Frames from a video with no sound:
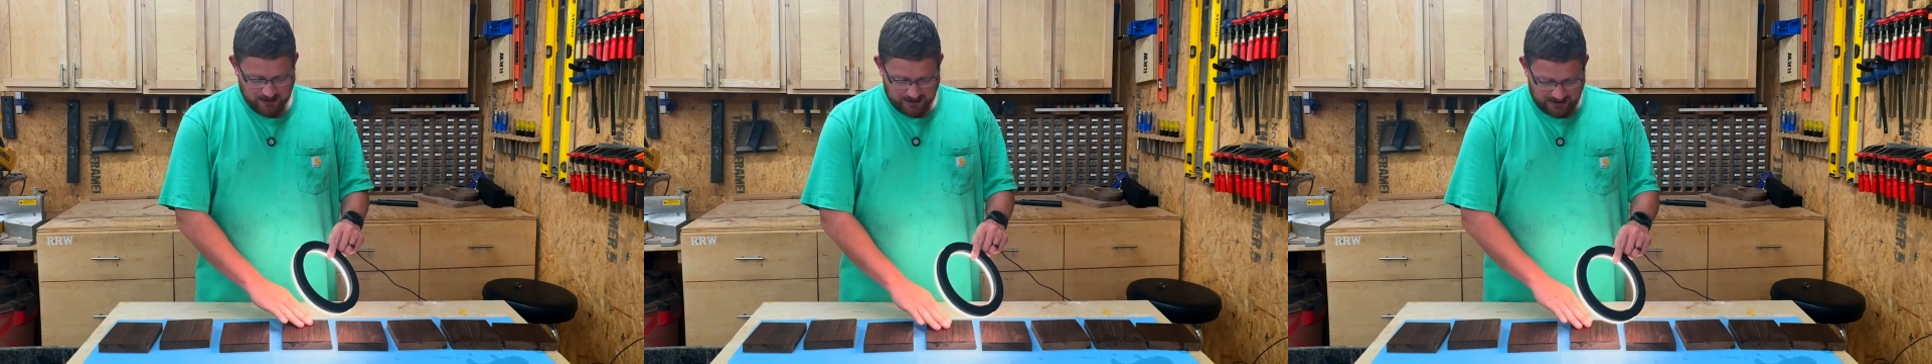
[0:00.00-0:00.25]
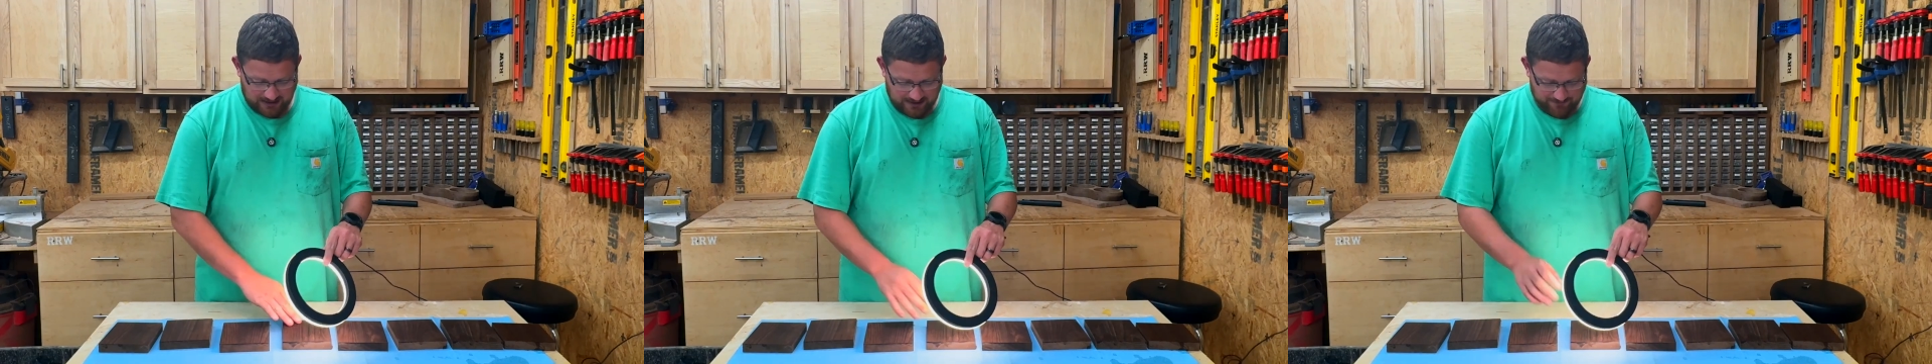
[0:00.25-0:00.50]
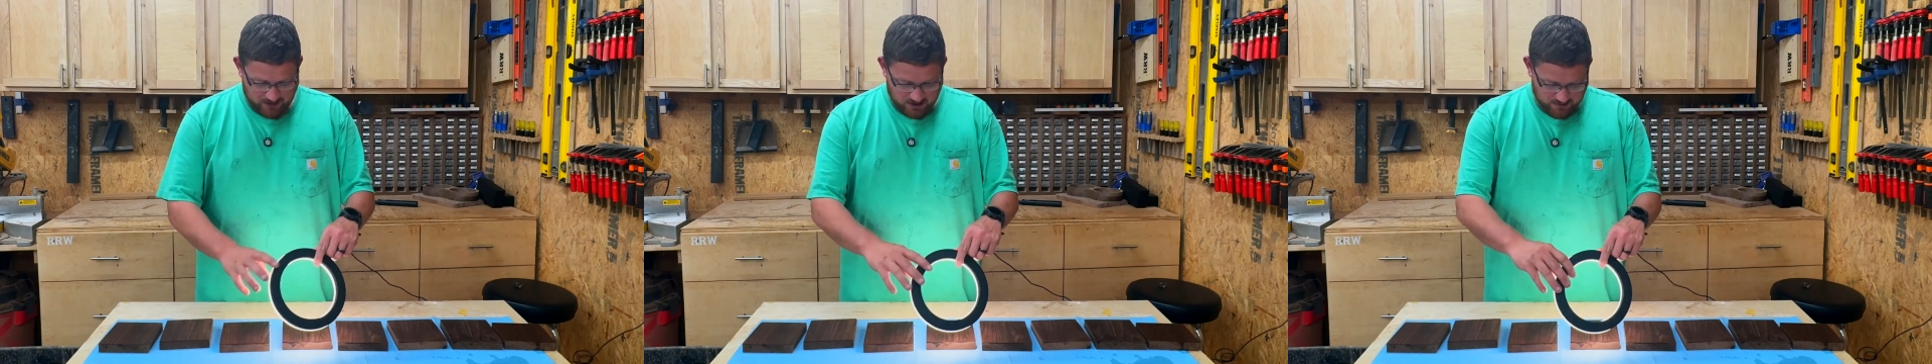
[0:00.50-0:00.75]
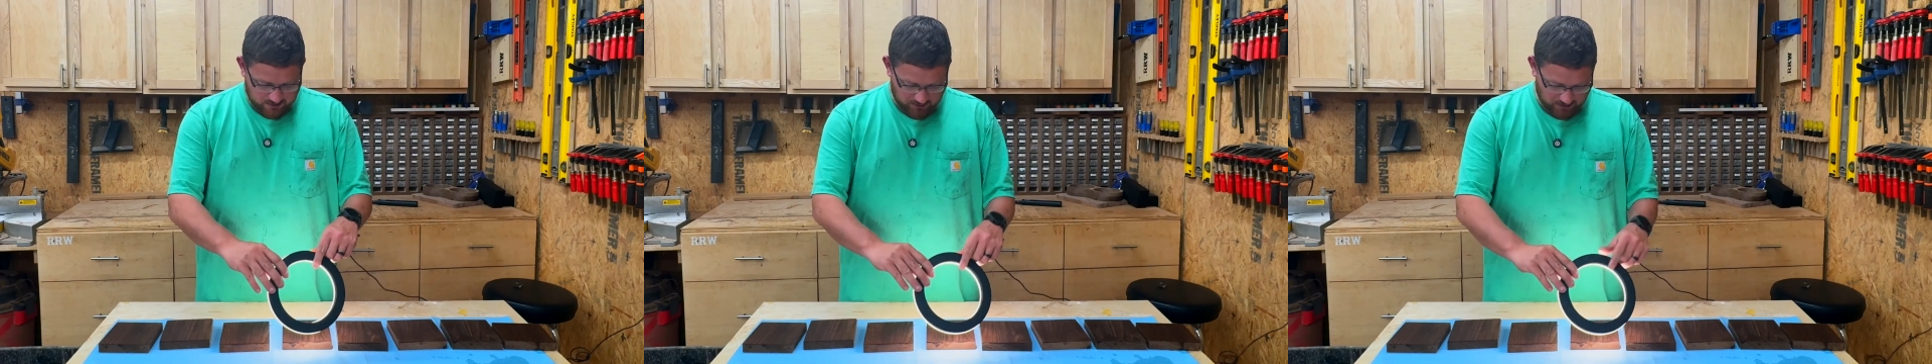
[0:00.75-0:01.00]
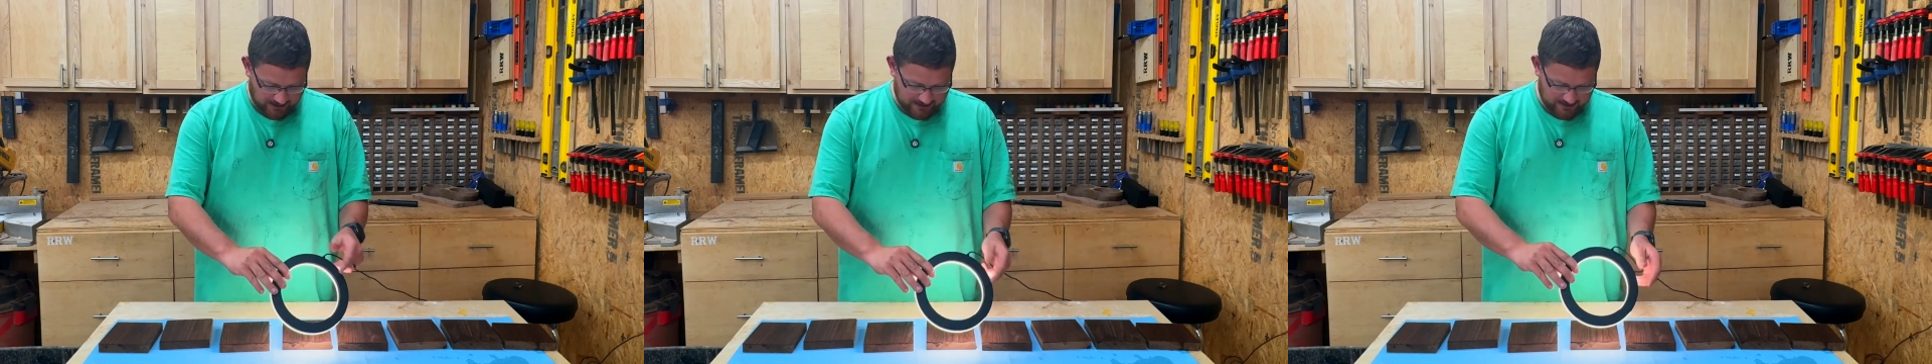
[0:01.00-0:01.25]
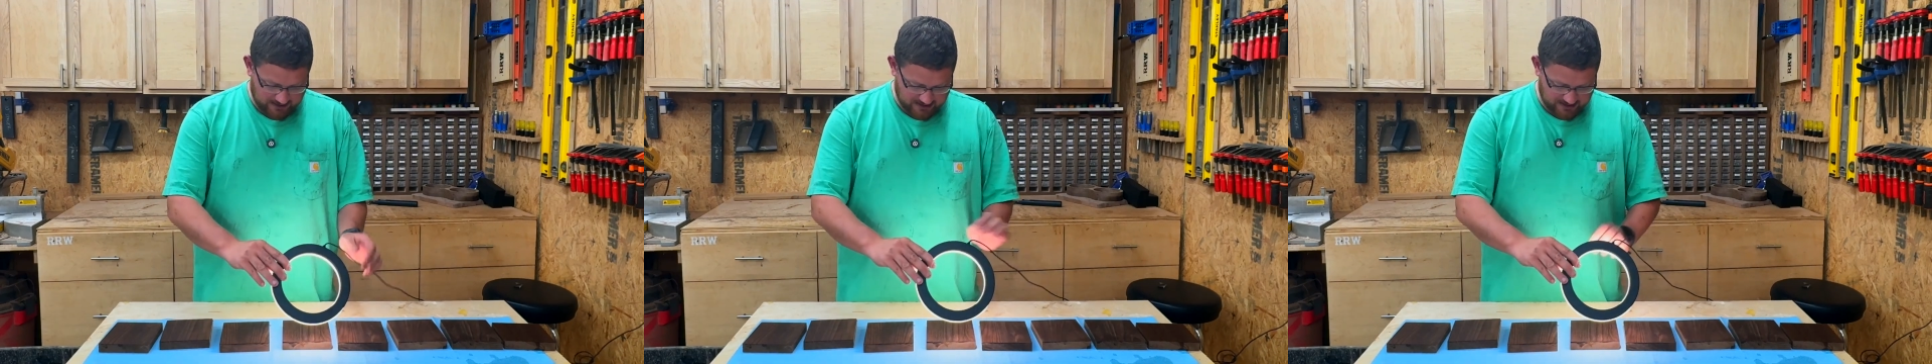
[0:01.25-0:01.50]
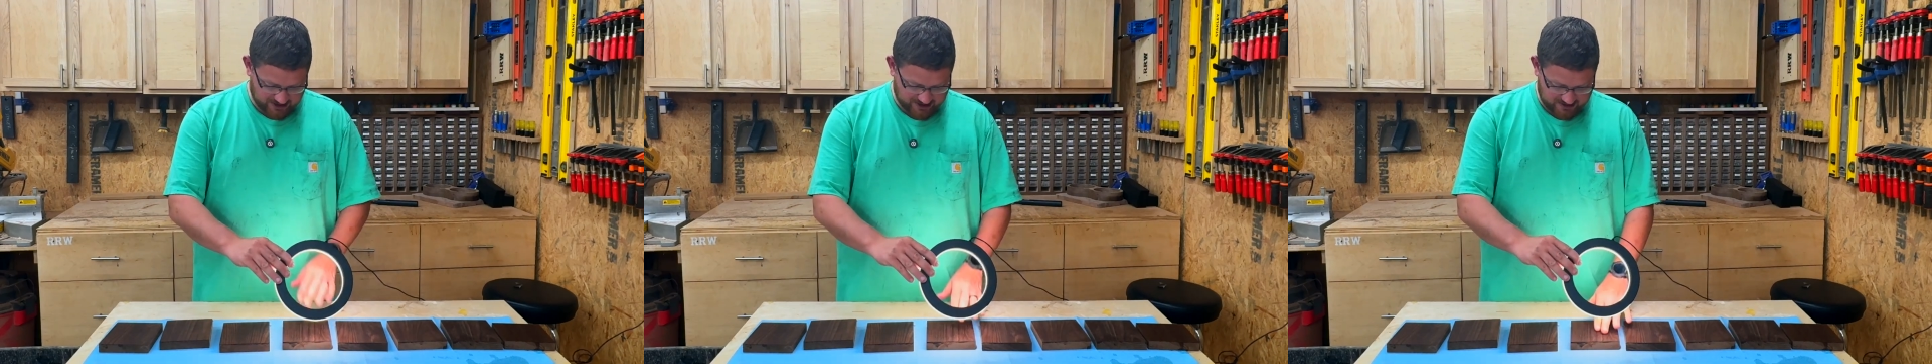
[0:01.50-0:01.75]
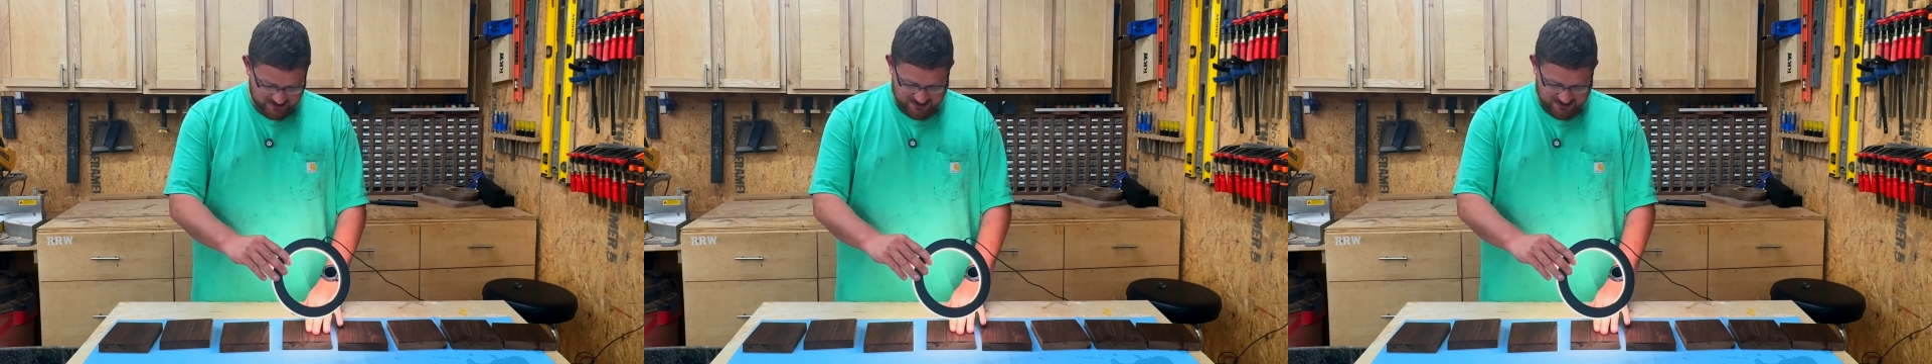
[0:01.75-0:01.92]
And even under lighting conditions,